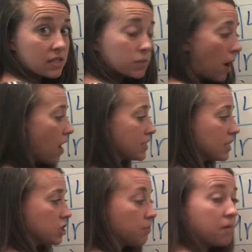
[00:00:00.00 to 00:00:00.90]
this box.
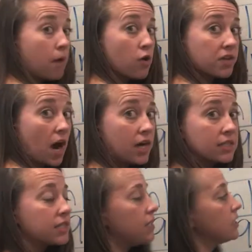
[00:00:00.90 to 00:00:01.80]
They should be both
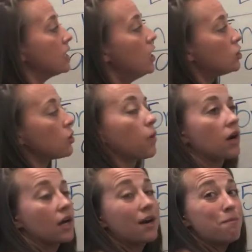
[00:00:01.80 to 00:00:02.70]
constants, so we're
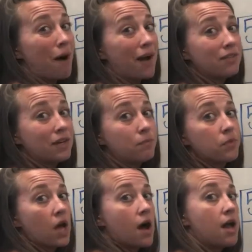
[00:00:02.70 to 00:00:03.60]
going to combine them.
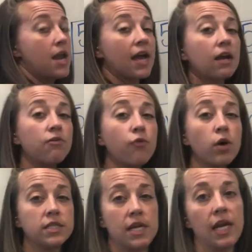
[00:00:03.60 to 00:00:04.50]
A negative
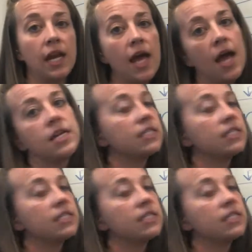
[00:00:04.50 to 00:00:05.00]
14 and a